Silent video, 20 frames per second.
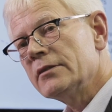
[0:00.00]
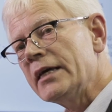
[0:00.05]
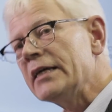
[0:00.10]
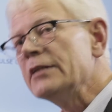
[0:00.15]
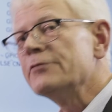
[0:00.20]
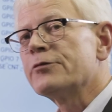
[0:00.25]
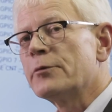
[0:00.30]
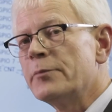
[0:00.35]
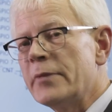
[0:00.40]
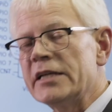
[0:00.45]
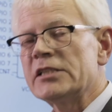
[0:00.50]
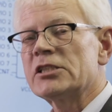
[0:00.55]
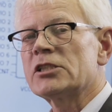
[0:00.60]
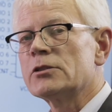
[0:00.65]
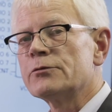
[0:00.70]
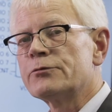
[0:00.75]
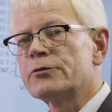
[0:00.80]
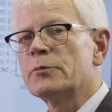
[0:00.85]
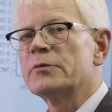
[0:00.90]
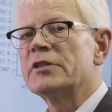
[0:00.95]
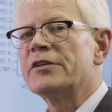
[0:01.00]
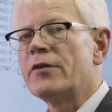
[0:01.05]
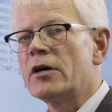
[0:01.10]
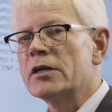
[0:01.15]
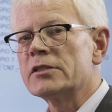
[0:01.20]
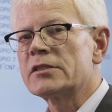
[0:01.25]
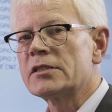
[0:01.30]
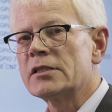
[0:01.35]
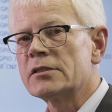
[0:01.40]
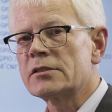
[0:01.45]
information from
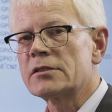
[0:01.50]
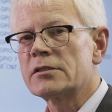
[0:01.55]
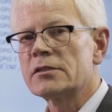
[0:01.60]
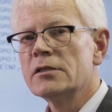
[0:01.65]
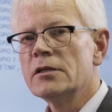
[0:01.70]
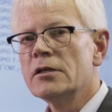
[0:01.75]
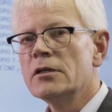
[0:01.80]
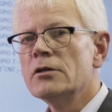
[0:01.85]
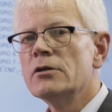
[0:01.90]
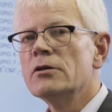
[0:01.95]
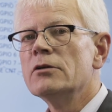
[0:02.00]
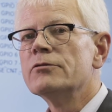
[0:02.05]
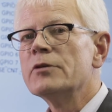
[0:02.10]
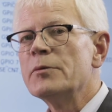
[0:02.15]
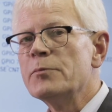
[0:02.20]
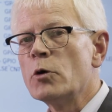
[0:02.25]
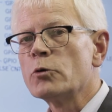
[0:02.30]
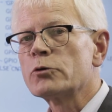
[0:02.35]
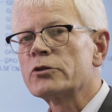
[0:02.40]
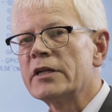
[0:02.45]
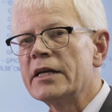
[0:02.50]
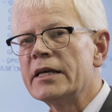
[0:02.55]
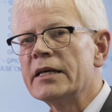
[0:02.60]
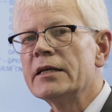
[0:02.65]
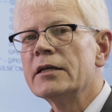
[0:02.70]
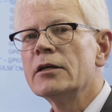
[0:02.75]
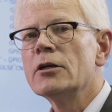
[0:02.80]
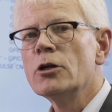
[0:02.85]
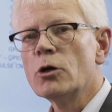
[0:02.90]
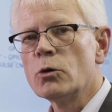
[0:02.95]
devices
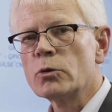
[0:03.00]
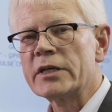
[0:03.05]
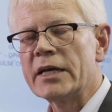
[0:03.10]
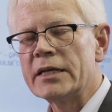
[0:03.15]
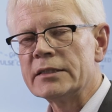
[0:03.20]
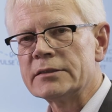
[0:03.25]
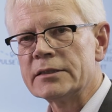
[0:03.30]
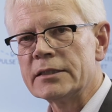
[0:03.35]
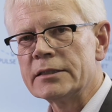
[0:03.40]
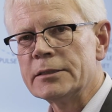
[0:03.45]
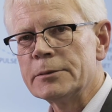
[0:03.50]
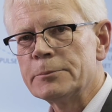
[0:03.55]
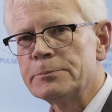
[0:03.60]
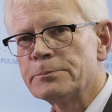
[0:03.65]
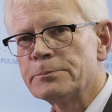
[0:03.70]
remotely located.